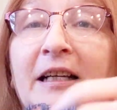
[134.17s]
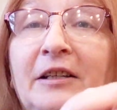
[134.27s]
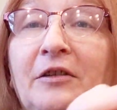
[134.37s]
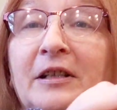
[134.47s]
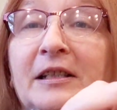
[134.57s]

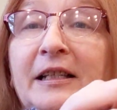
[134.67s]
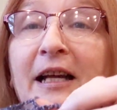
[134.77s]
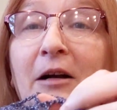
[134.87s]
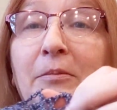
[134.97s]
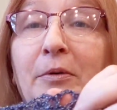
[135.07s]
And you can see
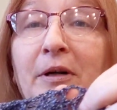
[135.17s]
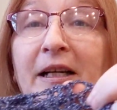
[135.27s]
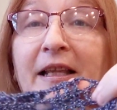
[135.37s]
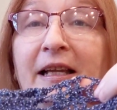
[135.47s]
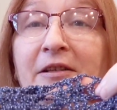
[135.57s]
how
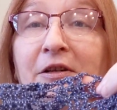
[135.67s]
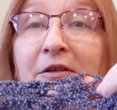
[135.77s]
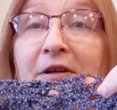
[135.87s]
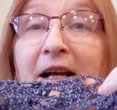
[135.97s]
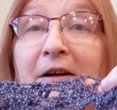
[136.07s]
pretty that
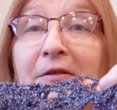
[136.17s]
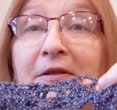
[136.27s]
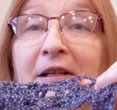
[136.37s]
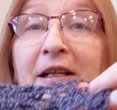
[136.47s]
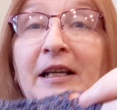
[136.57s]
turned out.
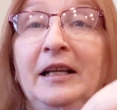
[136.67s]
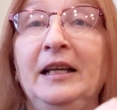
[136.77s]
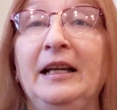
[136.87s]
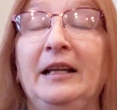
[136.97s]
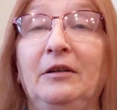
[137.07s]

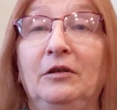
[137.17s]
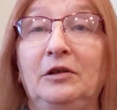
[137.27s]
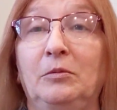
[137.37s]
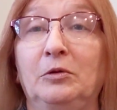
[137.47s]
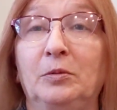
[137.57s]
It
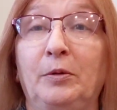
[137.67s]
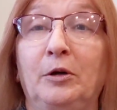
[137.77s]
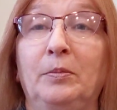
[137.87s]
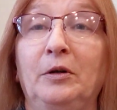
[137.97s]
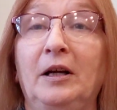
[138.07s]
looks almost
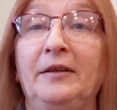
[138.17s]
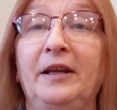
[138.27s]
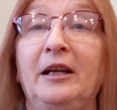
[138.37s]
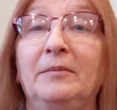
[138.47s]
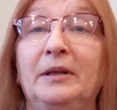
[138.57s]
purple on
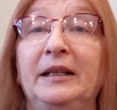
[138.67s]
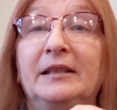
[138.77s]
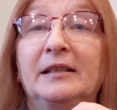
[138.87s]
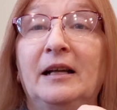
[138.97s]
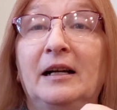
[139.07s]
there, but
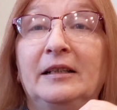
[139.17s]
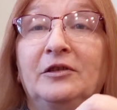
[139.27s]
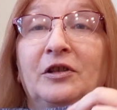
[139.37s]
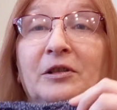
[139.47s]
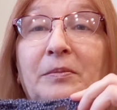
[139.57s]
it's not.
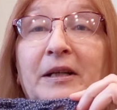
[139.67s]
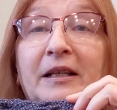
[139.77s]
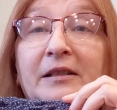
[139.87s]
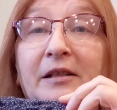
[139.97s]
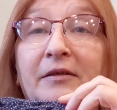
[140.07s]
It's just
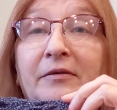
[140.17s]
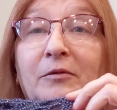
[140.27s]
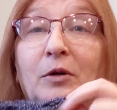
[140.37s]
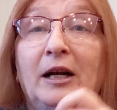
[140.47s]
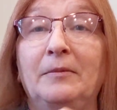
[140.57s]
because of
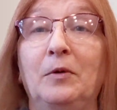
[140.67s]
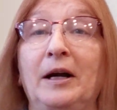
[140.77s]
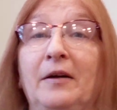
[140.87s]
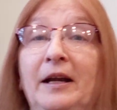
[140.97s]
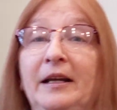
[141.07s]
what I'm
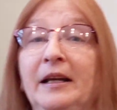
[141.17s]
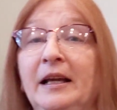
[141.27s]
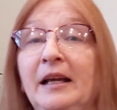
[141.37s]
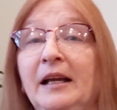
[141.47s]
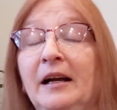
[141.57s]
wearing.
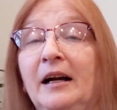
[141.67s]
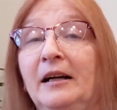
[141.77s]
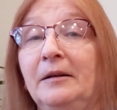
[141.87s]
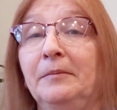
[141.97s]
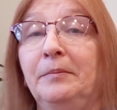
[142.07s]

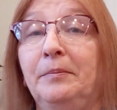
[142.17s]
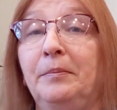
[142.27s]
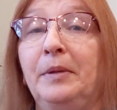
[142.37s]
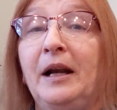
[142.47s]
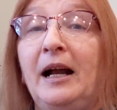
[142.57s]

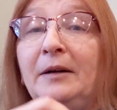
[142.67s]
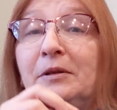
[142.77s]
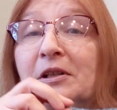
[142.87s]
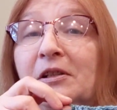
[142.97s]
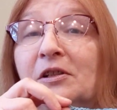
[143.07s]
But I
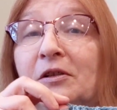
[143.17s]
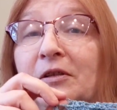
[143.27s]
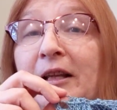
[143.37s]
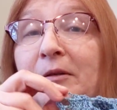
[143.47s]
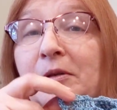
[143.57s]
was
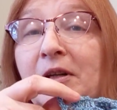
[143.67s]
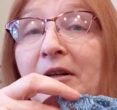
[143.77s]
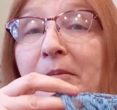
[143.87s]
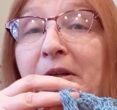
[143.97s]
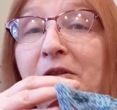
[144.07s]
concerned that it was going
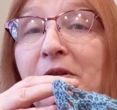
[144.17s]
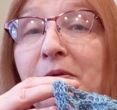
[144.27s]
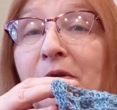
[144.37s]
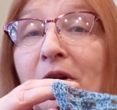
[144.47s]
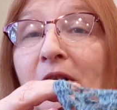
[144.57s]
to be
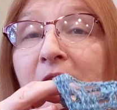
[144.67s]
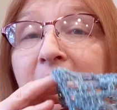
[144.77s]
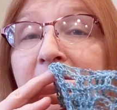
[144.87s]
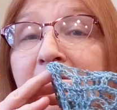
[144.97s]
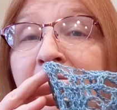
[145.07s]
too
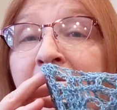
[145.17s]
long,